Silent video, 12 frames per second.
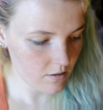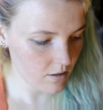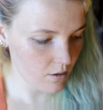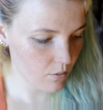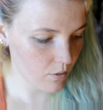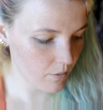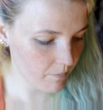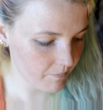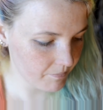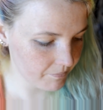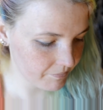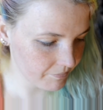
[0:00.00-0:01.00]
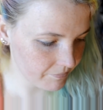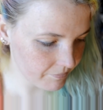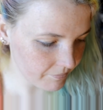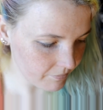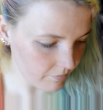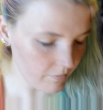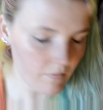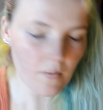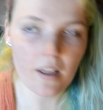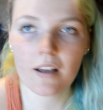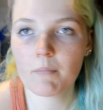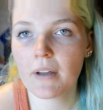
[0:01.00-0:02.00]
so
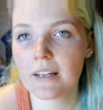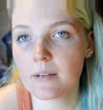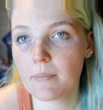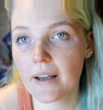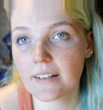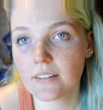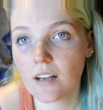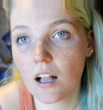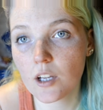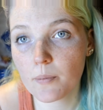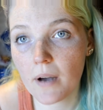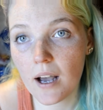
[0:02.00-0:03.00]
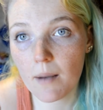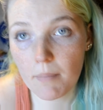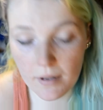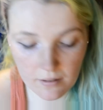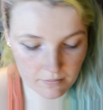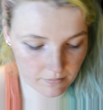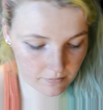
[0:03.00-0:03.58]
I'm headed back to Color Pop